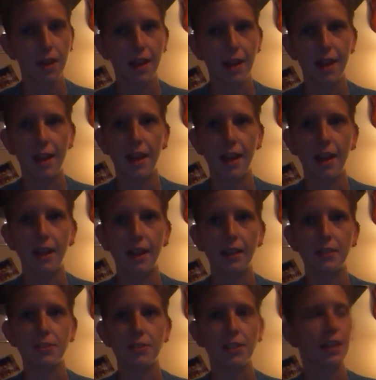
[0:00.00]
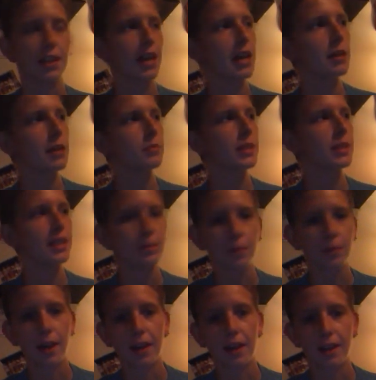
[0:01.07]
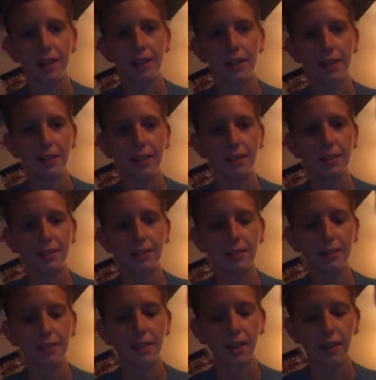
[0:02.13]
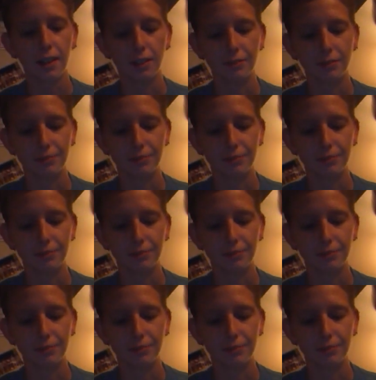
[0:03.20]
and she came in my um,